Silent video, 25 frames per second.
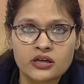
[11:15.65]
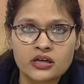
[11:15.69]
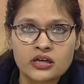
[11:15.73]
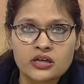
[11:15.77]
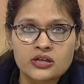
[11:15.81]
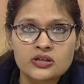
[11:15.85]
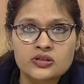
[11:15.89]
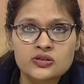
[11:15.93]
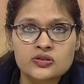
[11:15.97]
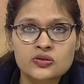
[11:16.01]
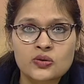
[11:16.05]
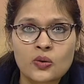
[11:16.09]

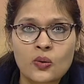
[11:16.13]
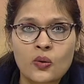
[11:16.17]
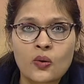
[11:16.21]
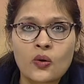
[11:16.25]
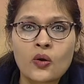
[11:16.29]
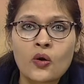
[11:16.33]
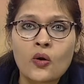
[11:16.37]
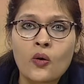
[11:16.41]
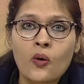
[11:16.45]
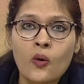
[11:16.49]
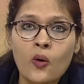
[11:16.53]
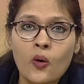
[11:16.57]
So,
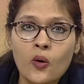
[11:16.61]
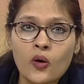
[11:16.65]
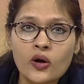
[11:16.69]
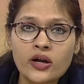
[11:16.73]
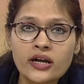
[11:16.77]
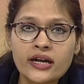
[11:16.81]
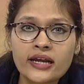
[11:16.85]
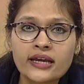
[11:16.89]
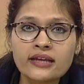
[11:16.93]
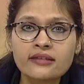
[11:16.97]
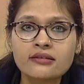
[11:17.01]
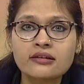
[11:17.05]

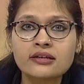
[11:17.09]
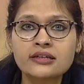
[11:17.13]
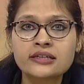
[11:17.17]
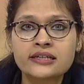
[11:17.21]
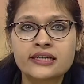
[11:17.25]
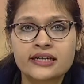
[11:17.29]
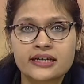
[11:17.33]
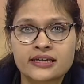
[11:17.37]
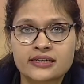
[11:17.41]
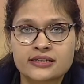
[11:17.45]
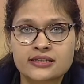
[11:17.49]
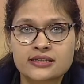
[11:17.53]
holding the
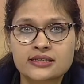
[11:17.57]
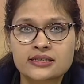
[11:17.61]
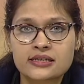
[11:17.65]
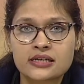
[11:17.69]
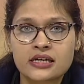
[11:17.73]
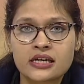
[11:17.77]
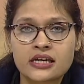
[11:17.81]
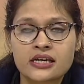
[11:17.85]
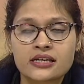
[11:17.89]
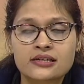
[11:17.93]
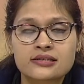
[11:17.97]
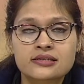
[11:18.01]
test
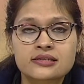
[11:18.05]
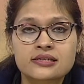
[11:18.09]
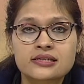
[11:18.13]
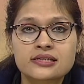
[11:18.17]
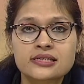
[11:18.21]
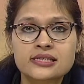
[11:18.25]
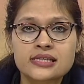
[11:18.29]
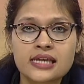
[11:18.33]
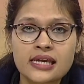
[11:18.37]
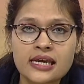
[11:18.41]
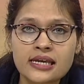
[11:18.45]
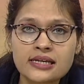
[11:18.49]
is the
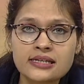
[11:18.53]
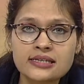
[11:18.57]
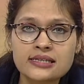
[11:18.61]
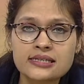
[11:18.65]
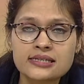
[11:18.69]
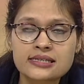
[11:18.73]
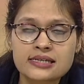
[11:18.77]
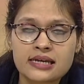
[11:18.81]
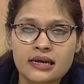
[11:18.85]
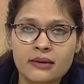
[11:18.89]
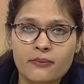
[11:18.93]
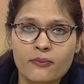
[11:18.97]
second
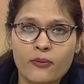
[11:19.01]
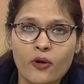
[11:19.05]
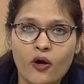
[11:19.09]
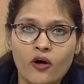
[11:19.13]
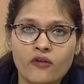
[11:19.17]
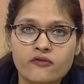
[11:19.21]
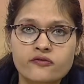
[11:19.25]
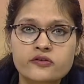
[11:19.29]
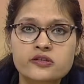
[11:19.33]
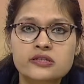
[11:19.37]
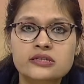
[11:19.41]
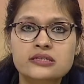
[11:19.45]
step of
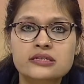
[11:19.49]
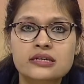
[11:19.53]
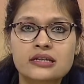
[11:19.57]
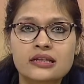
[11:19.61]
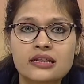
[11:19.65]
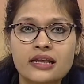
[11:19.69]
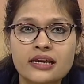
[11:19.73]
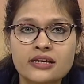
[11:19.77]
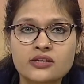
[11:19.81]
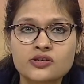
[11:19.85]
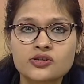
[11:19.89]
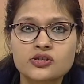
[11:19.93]

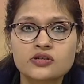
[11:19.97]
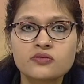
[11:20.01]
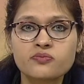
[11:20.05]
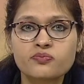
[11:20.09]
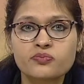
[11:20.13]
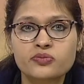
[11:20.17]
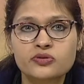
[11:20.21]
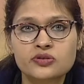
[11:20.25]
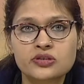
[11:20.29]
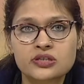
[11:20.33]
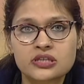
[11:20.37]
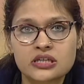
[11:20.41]
selection
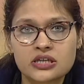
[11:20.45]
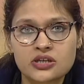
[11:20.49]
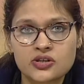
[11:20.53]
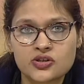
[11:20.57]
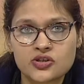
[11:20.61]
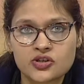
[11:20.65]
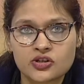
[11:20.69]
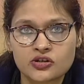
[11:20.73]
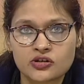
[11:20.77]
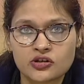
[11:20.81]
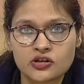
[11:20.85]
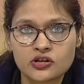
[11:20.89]

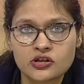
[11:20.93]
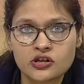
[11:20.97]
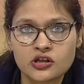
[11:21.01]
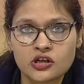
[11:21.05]
procedure